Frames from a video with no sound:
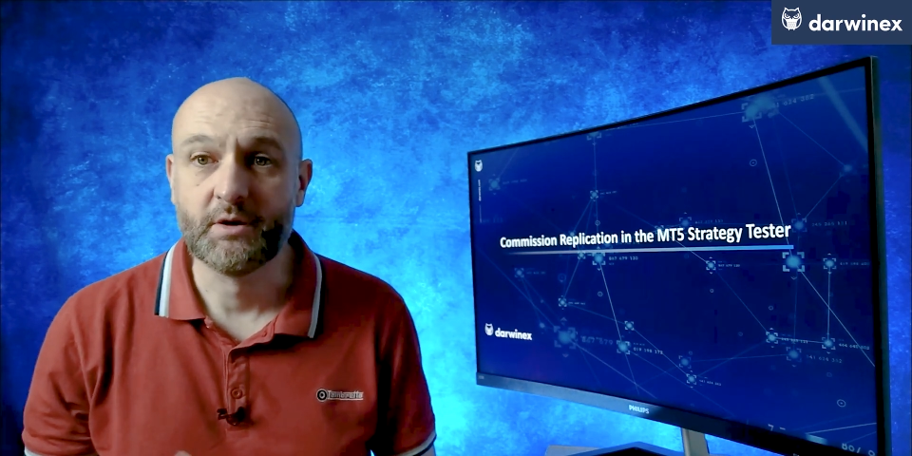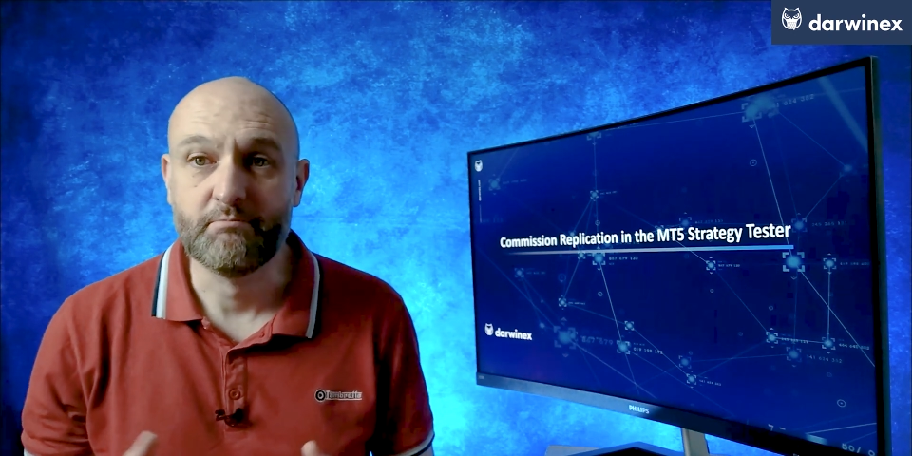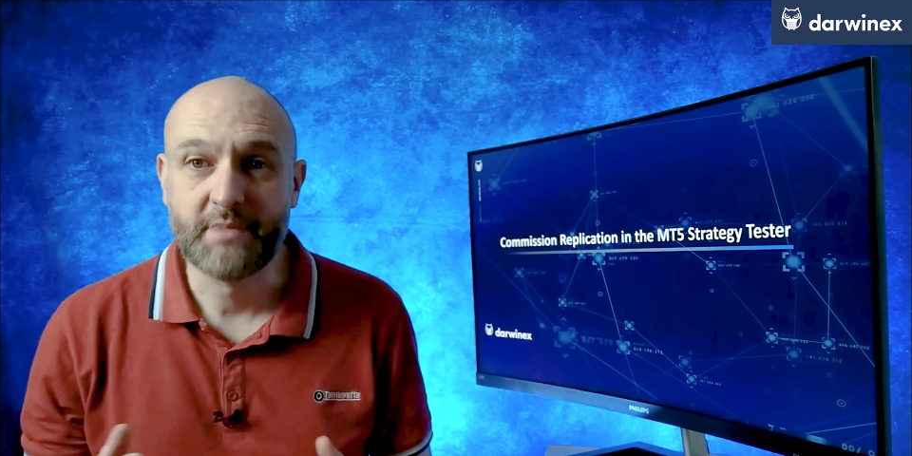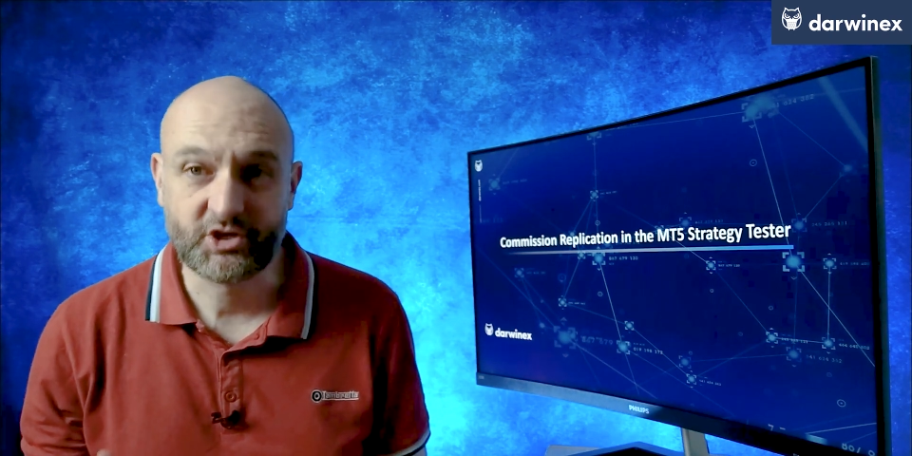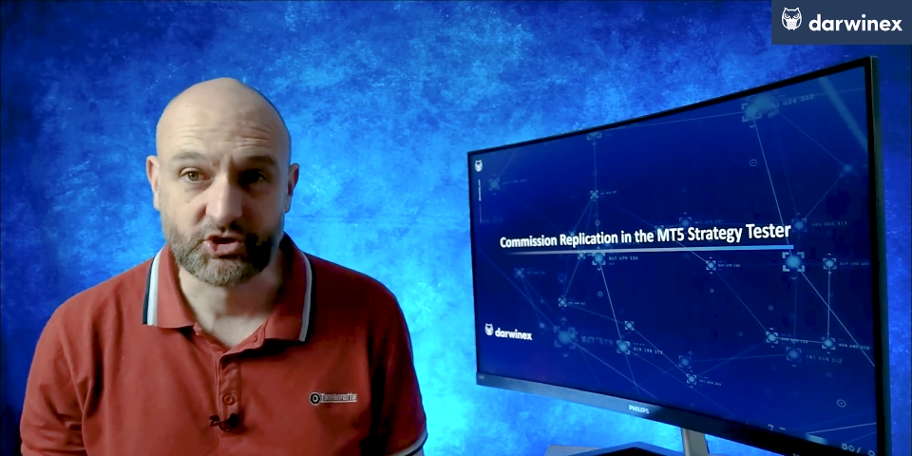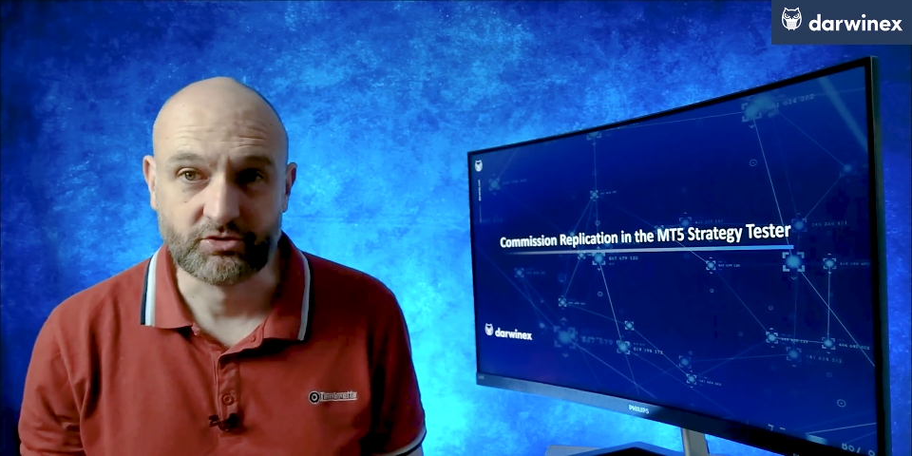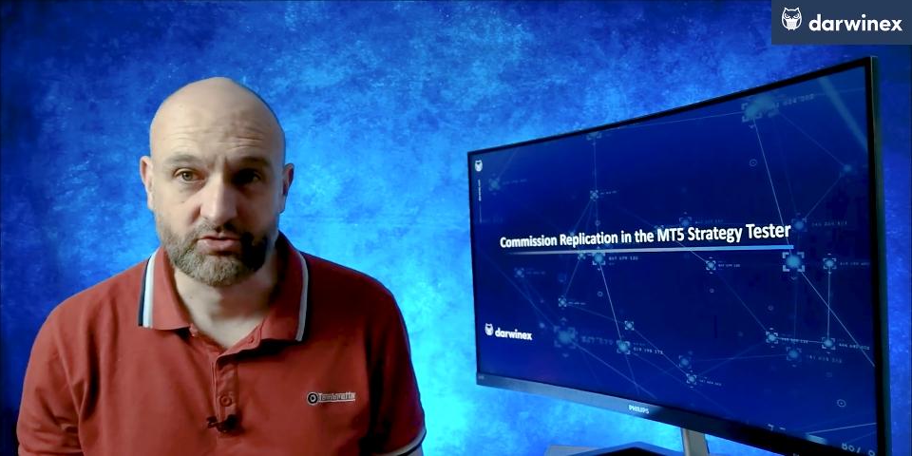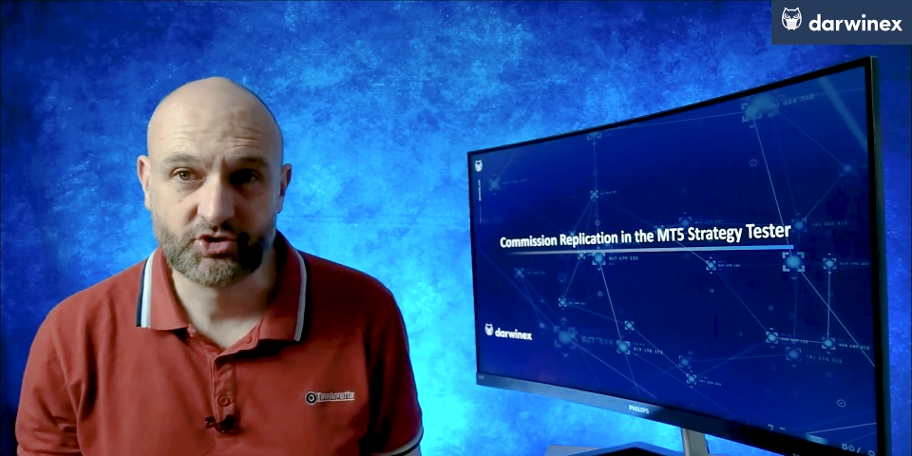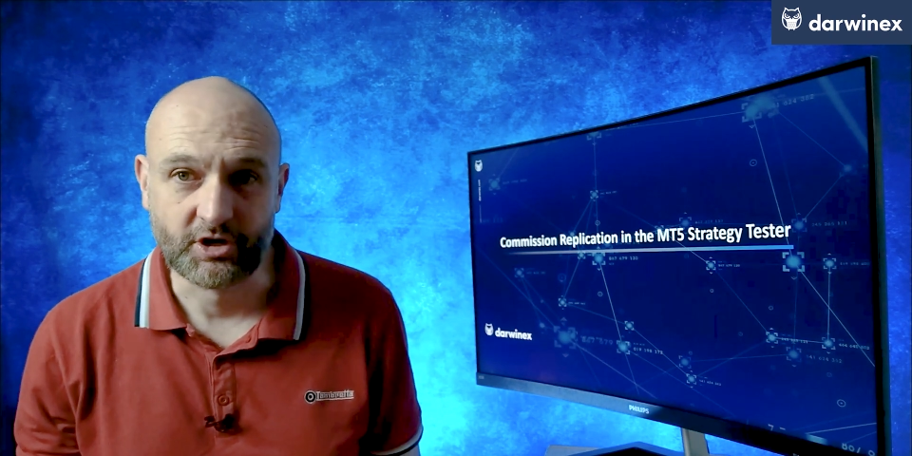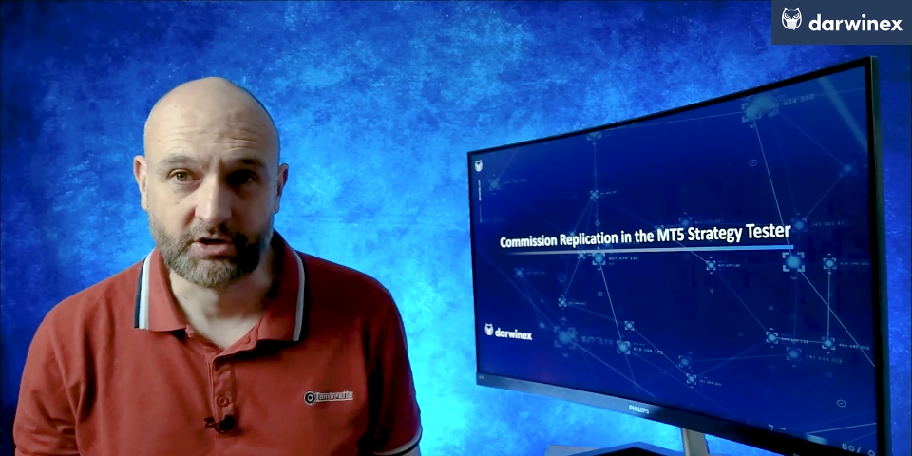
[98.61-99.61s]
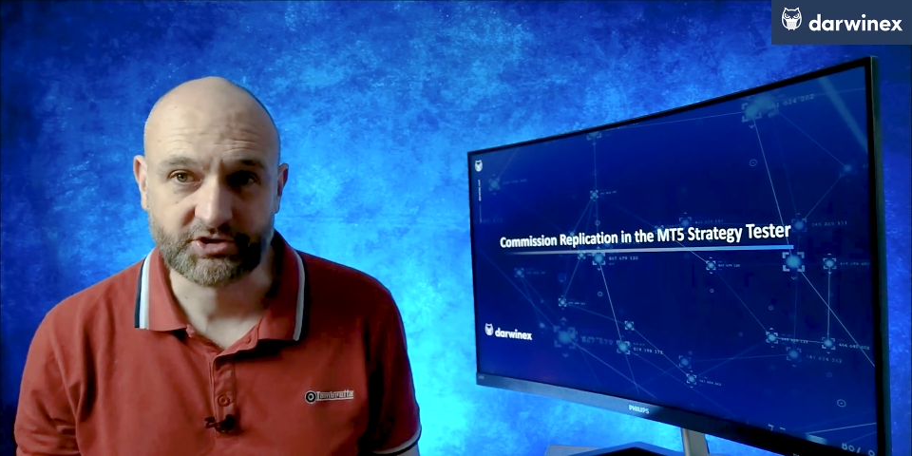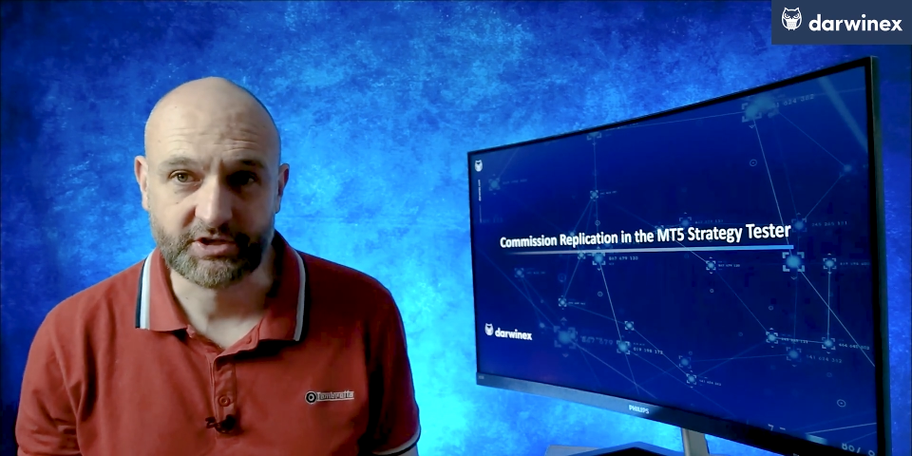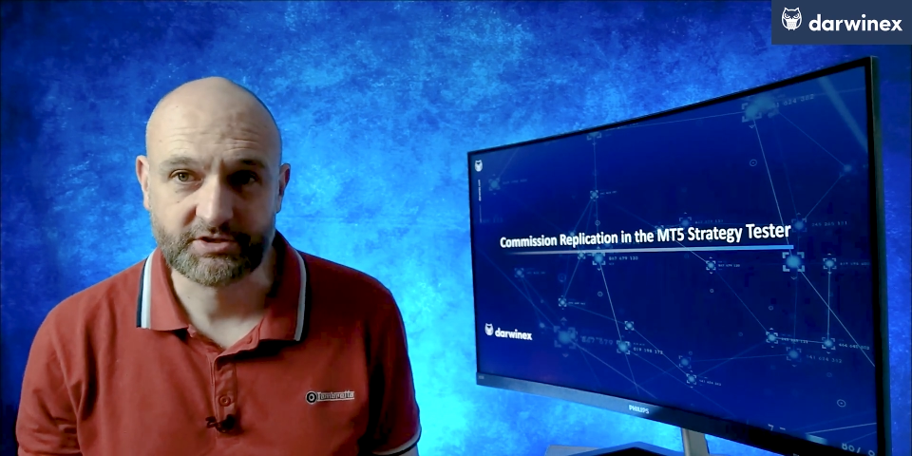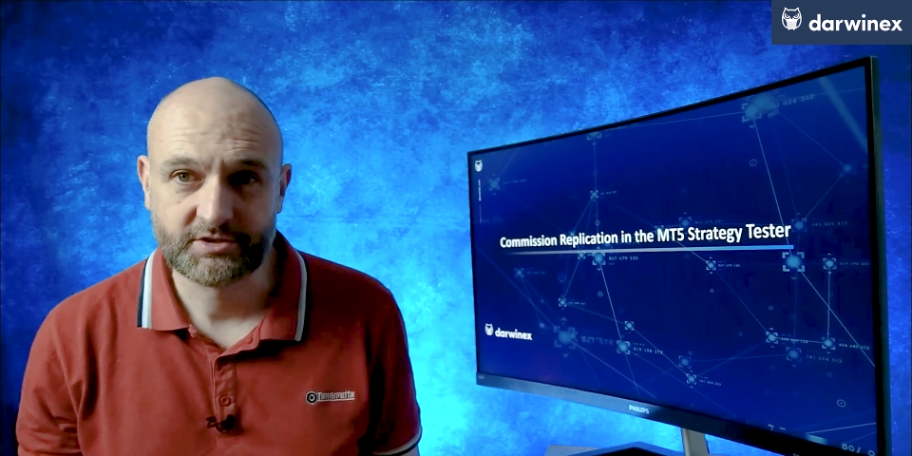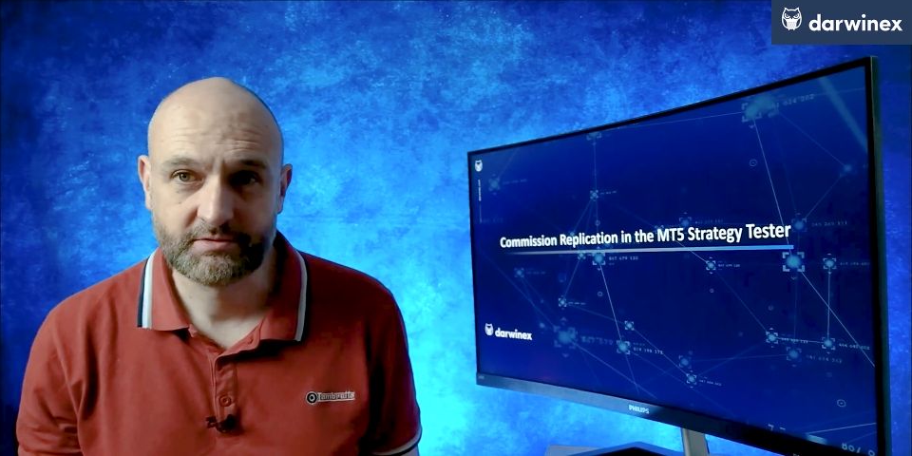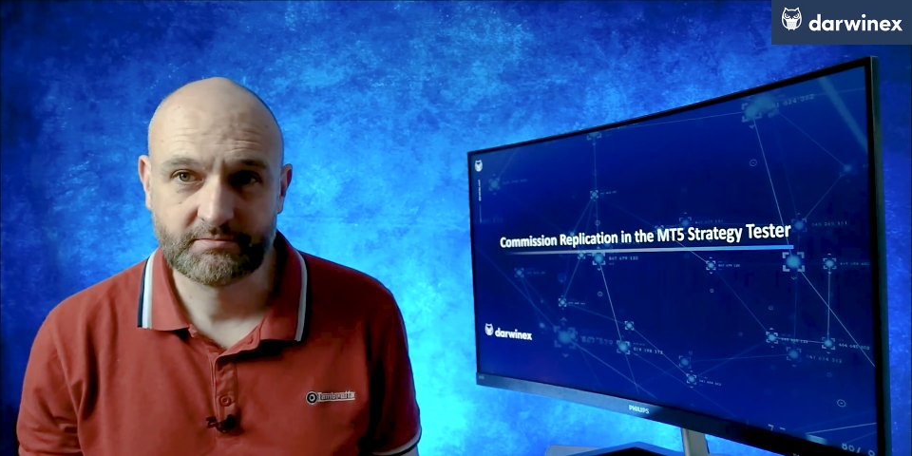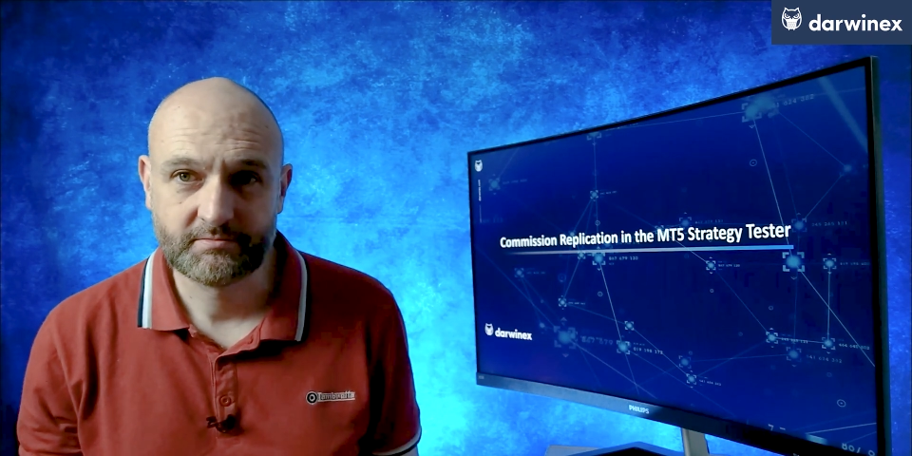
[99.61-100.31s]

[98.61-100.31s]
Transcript: commission charges.